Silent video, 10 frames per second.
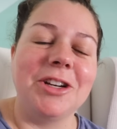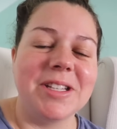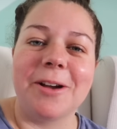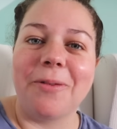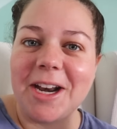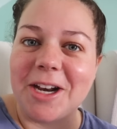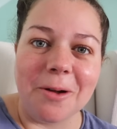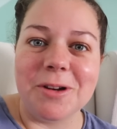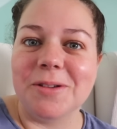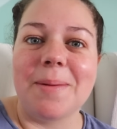She's like ready to
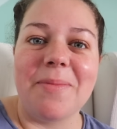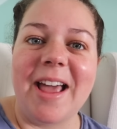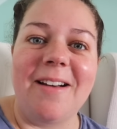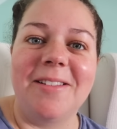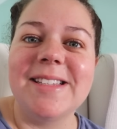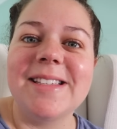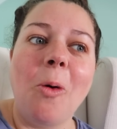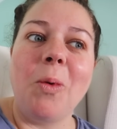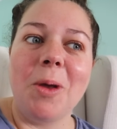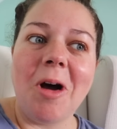go do something else.
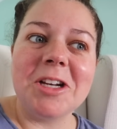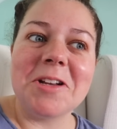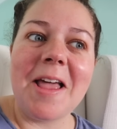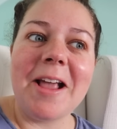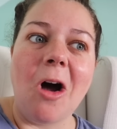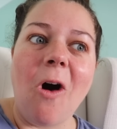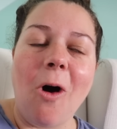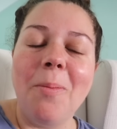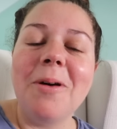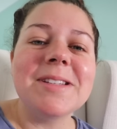But we watched like
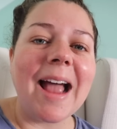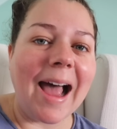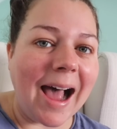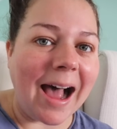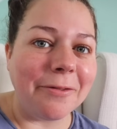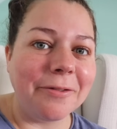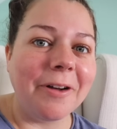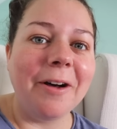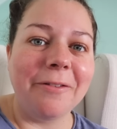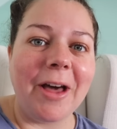almost half
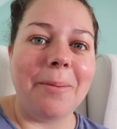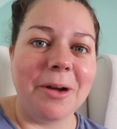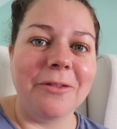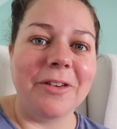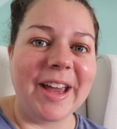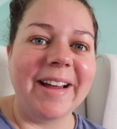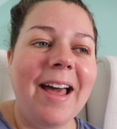of that movie.